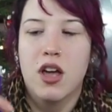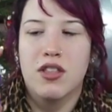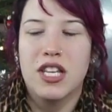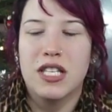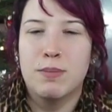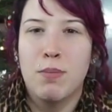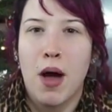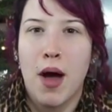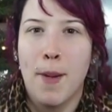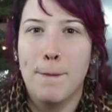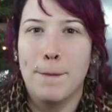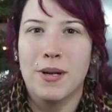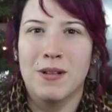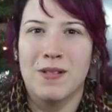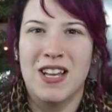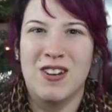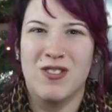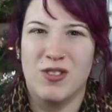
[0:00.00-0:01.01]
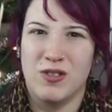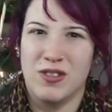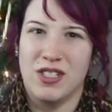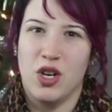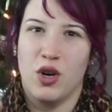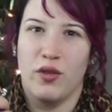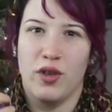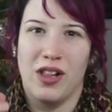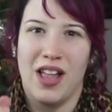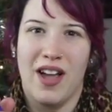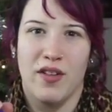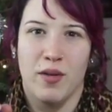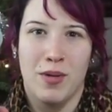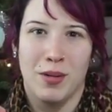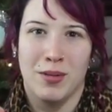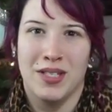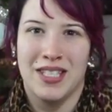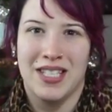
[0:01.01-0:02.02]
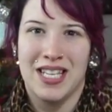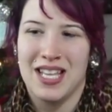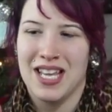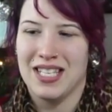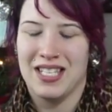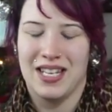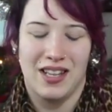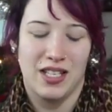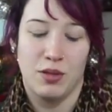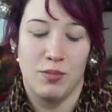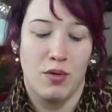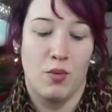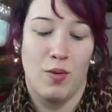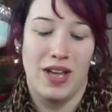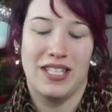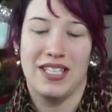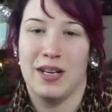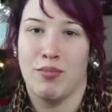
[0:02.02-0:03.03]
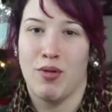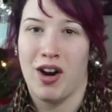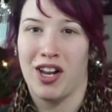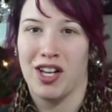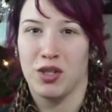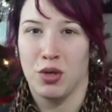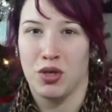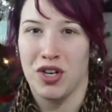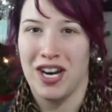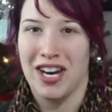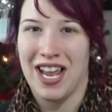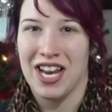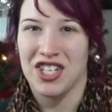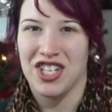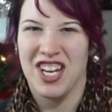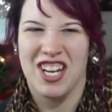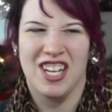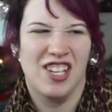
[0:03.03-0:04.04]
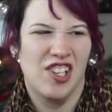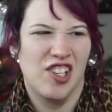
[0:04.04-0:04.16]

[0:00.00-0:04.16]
This pump, ever be able to see this, and this will be wasting product, so I'll try to catch it.